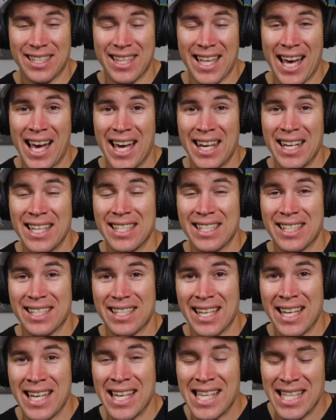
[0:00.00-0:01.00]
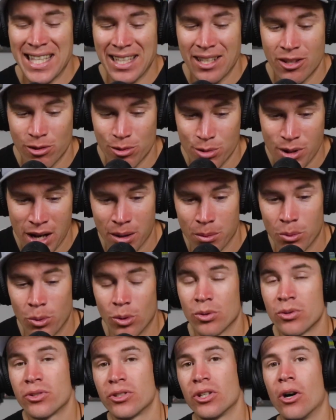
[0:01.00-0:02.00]
That is
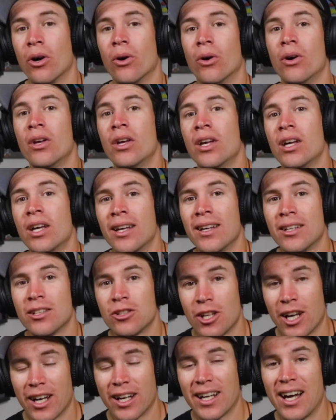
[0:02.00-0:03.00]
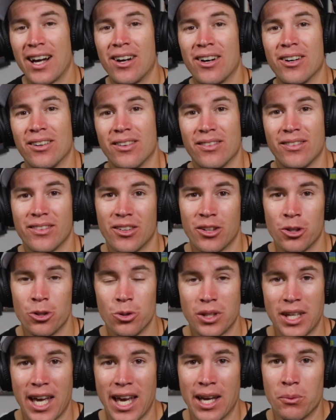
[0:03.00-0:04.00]
incredible. So check out
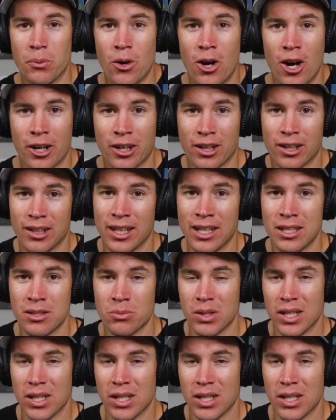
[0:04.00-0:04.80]
who Cade Walker is.